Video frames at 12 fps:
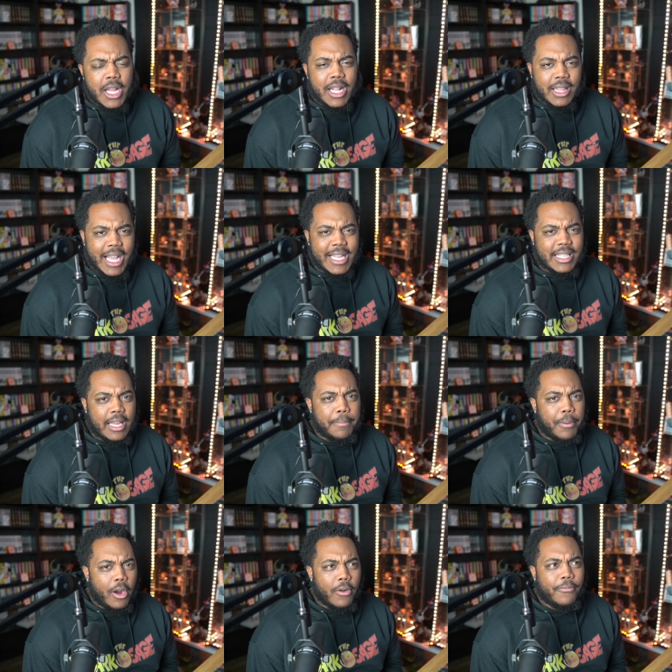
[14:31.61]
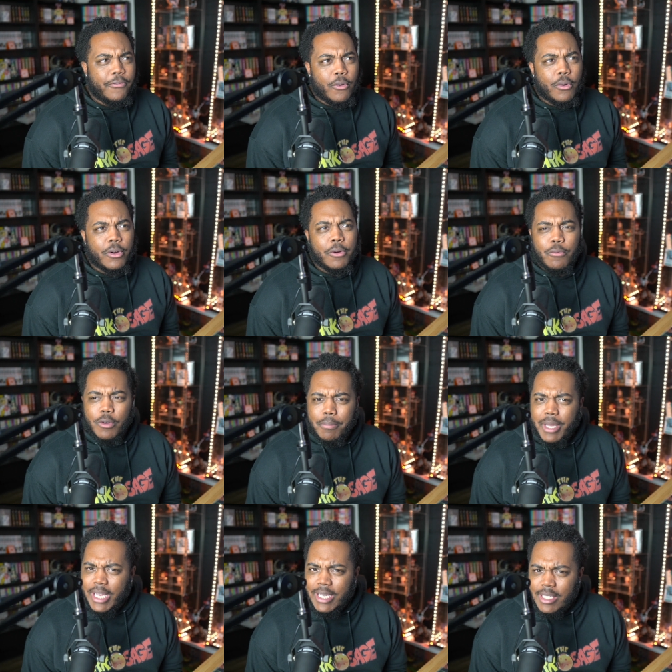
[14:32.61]
Like I said, part four will
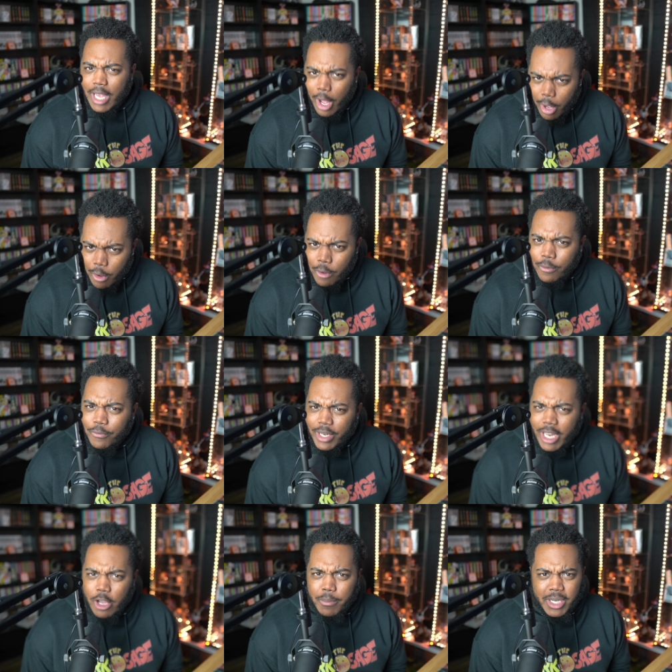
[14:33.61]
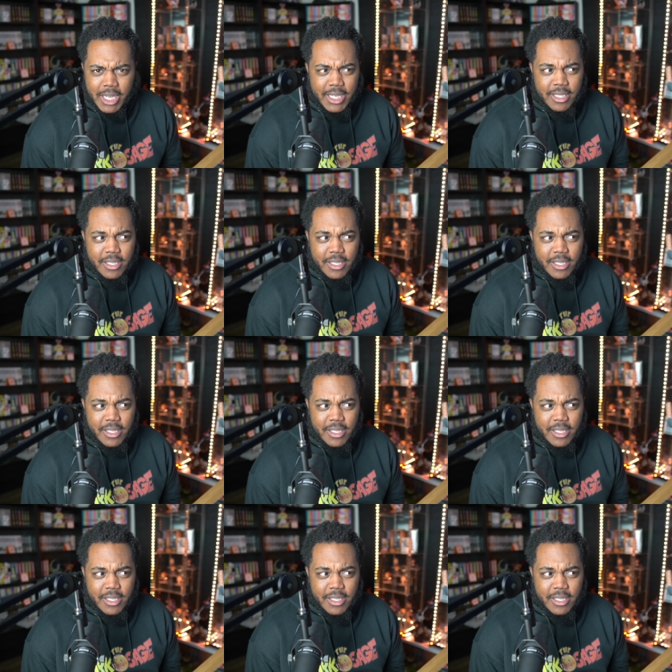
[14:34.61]
be its own video because